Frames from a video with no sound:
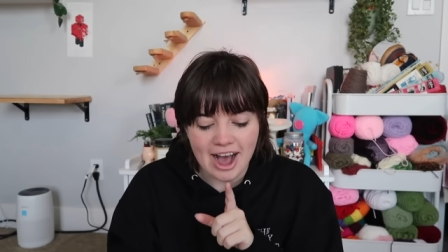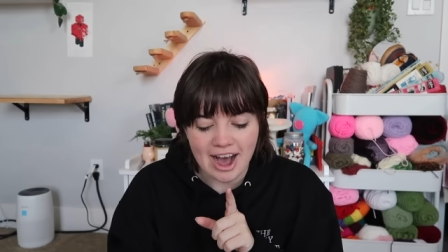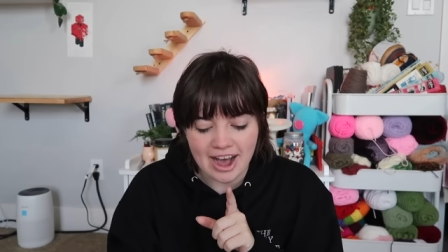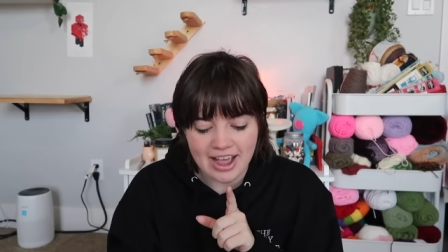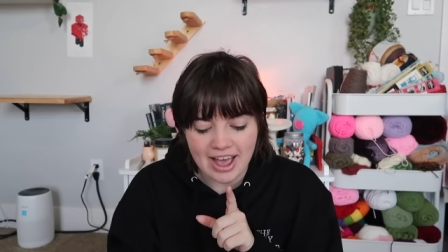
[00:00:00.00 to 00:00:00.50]

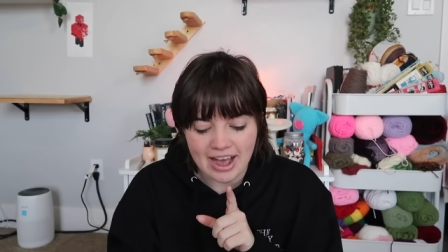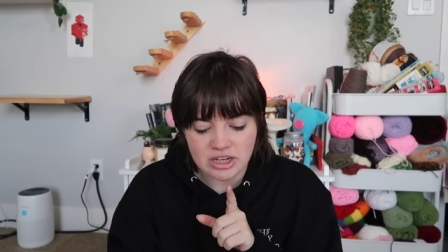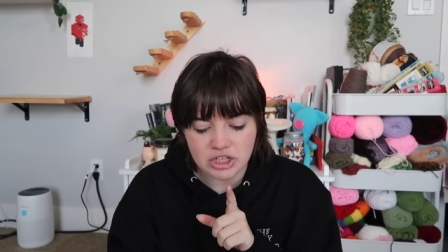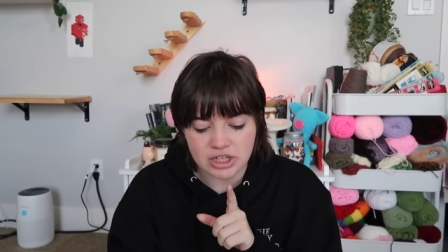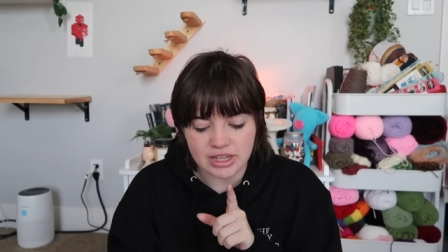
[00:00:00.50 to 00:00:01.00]
I
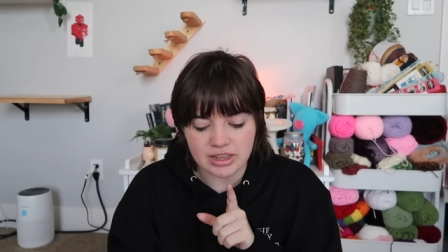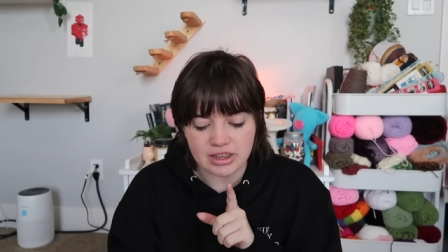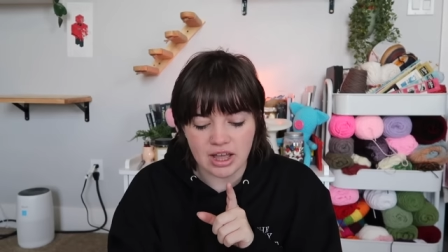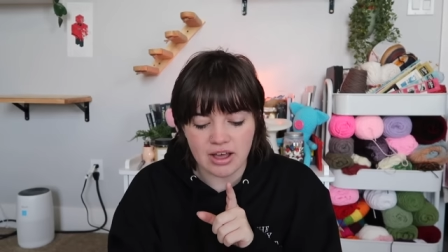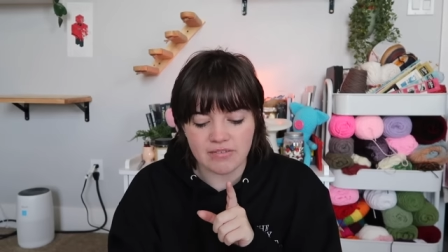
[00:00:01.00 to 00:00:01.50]
actually
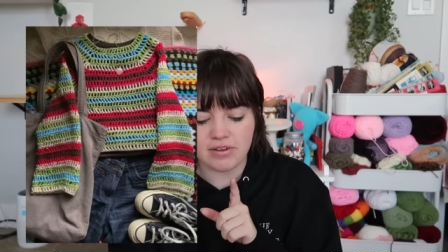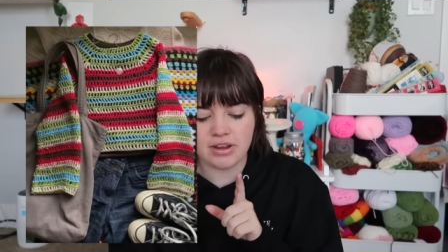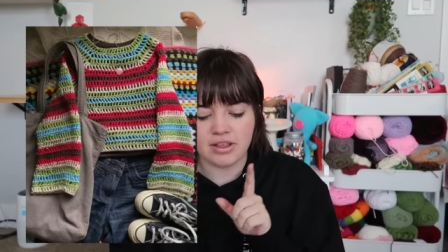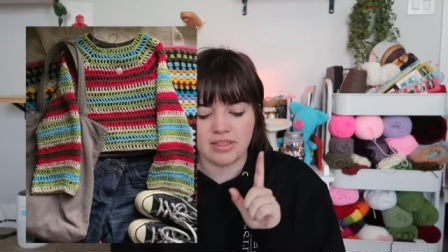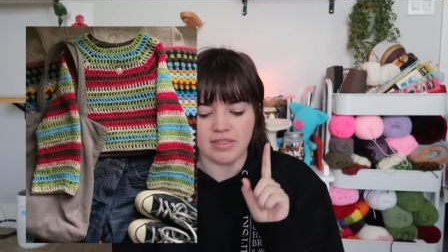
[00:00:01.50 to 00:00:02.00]
love
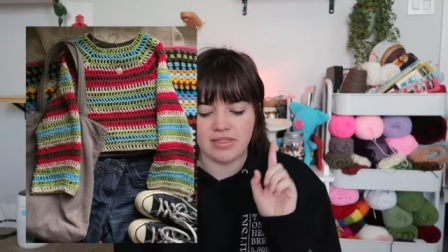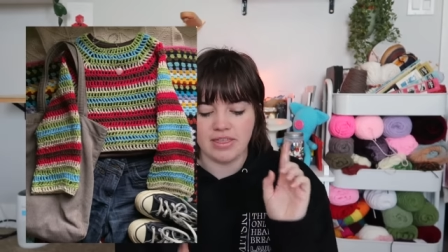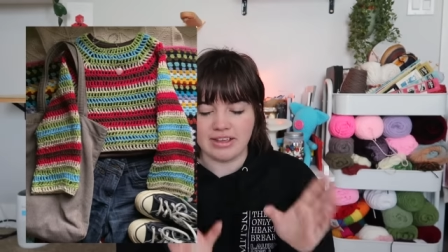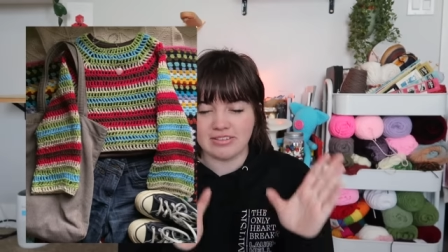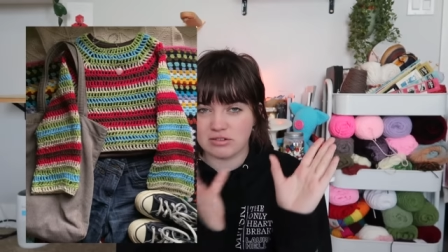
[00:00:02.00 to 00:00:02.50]

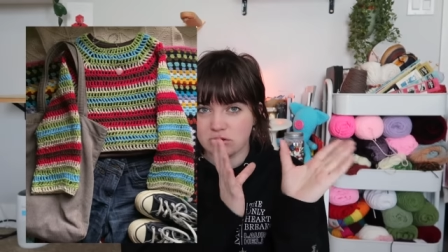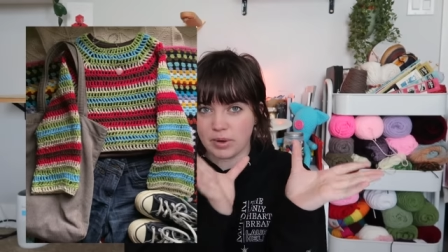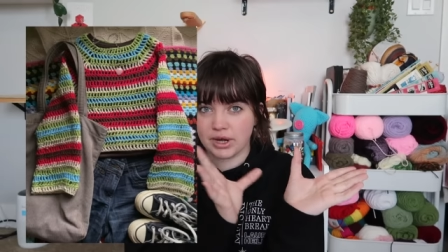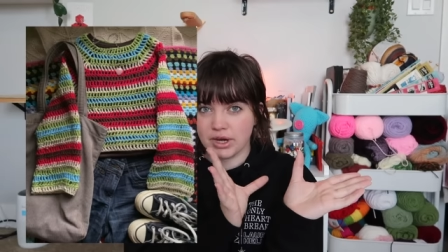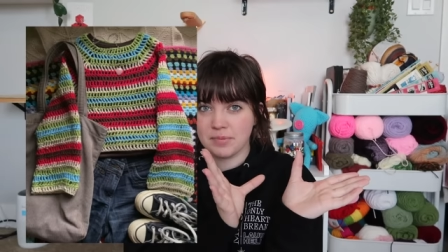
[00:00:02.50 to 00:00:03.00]
this
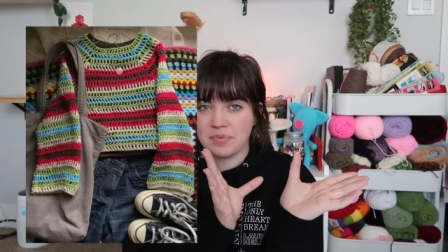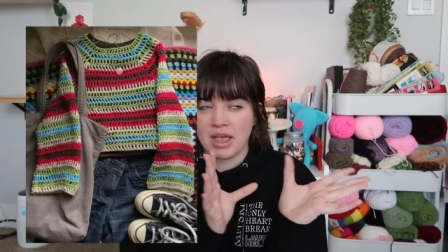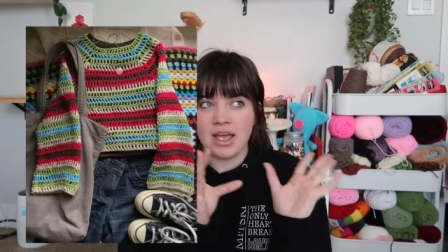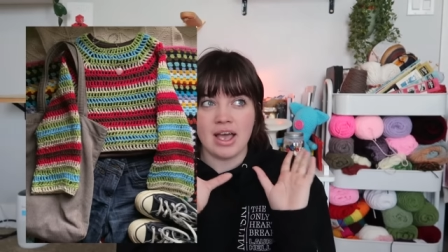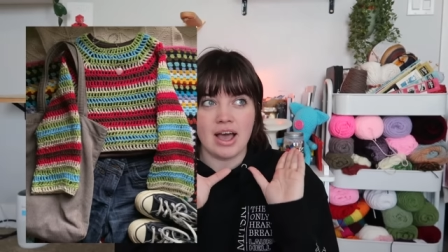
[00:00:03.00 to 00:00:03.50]
sweater.
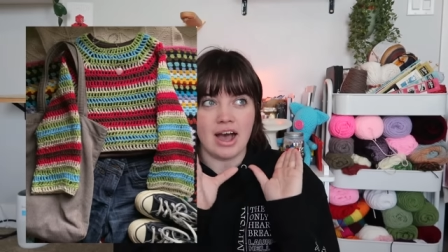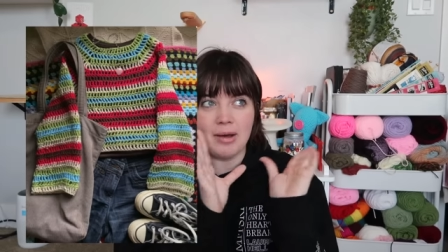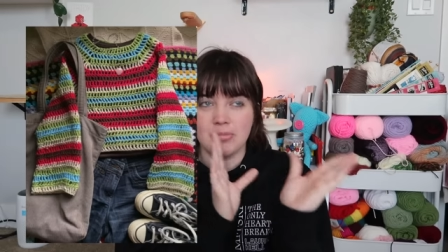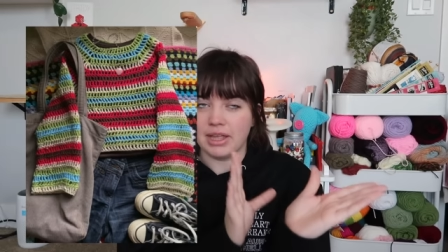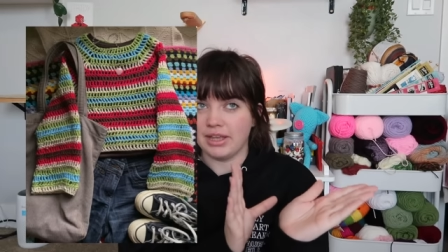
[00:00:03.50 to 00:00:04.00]

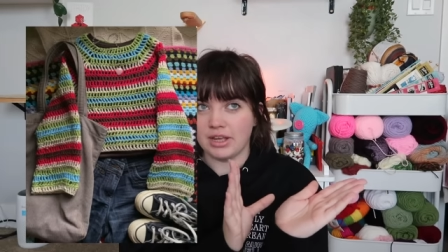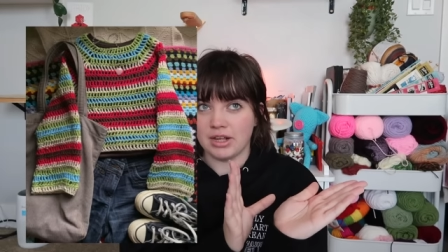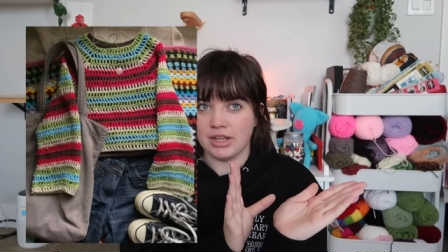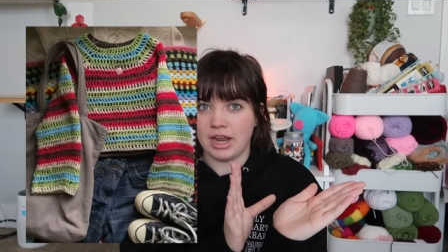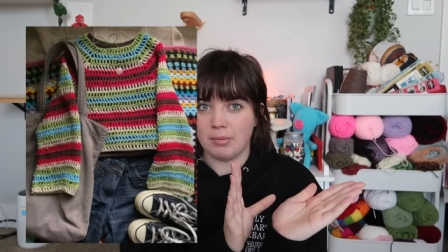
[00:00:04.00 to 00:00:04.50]
I'm blanking
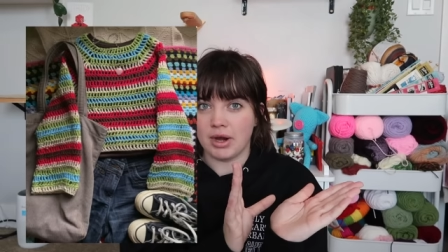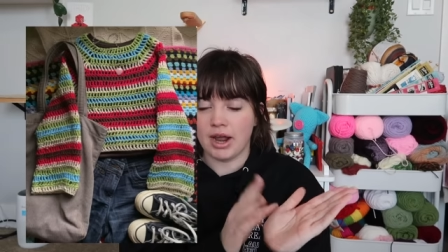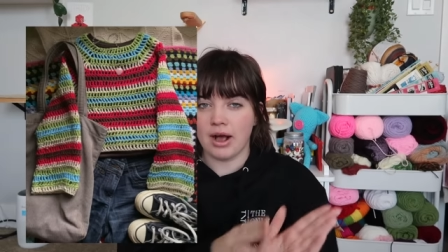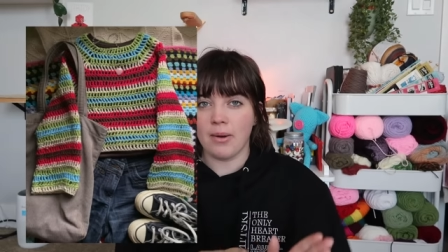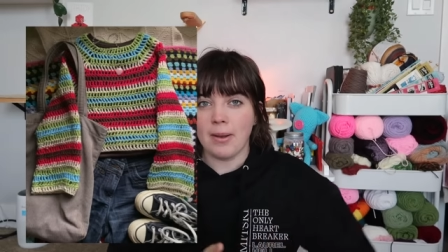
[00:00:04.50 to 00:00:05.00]
on the name right
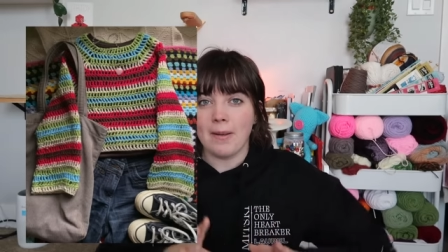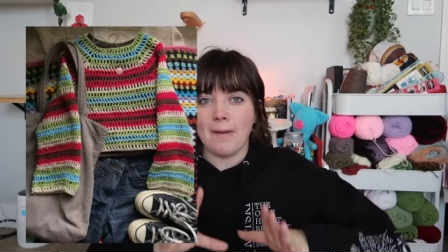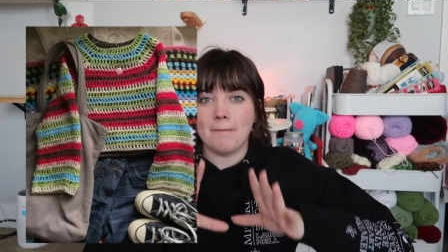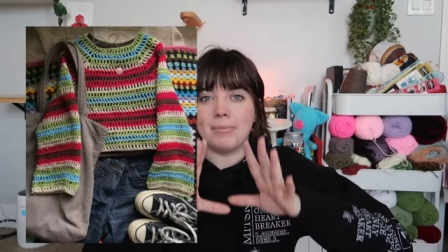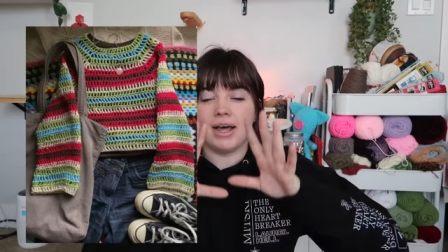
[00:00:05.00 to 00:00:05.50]
now,
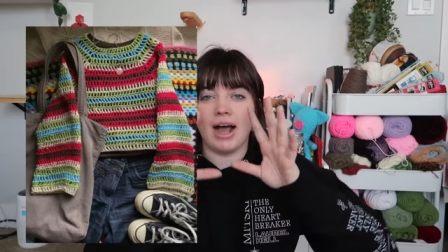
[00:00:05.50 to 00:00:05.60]
but